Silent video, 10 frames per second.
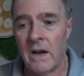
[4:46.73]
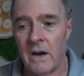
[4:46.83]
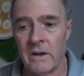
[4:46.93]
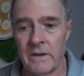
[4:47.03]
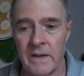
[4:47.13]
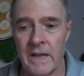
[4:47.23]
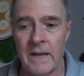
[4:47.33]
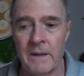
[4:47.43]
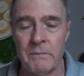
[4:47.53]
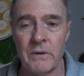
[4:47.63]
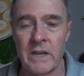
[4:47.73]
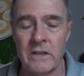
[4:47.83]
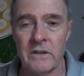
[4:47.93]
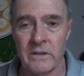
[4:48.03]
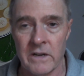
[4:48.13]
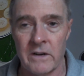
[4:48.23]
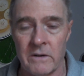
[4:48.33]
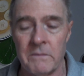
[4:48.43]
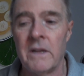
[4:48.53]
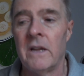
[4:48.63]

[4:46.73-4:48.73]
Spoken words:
on Booking.com,